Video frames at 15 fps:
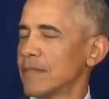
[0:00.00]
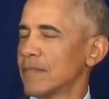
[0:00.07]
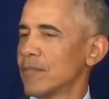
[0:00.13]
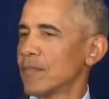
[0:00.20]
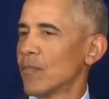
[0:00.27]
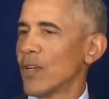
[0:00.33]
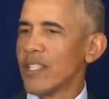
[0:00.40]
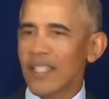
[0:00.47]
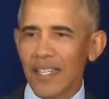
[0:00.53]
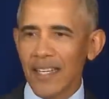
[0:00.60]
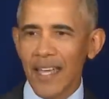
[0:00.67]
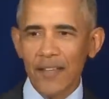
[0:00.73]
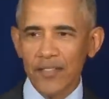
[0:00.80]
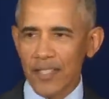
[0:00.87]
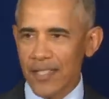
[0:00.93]
when you didn't
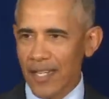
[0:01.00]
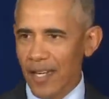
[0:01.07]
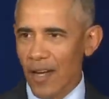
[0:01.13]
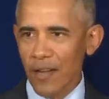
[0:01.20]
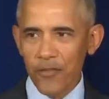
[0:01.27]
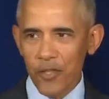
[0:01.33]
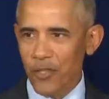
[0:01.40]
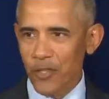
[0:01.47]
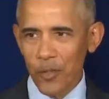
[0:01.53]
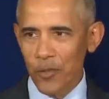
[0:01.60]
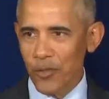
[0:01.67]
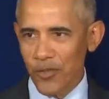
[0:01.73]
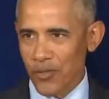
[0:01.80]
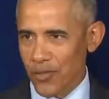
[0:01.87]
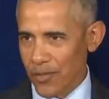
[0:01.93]
have to take off your
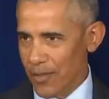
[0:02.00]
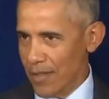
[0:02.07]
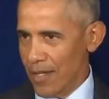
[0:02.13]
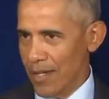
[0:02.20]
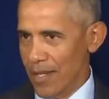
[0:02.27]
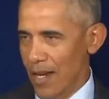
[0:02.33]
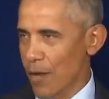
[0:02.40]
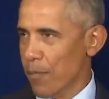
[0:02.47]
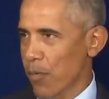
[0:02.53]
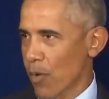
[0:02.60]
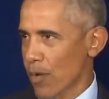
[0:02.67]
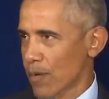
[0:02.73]
shoes at an airport.